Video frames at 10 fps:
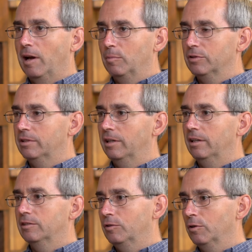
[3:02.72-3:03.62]
Bible
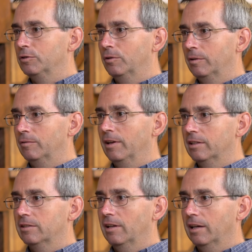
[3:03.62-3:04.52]
studies, cultural
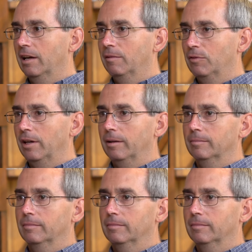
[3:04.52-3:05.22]
events, that kind of thing.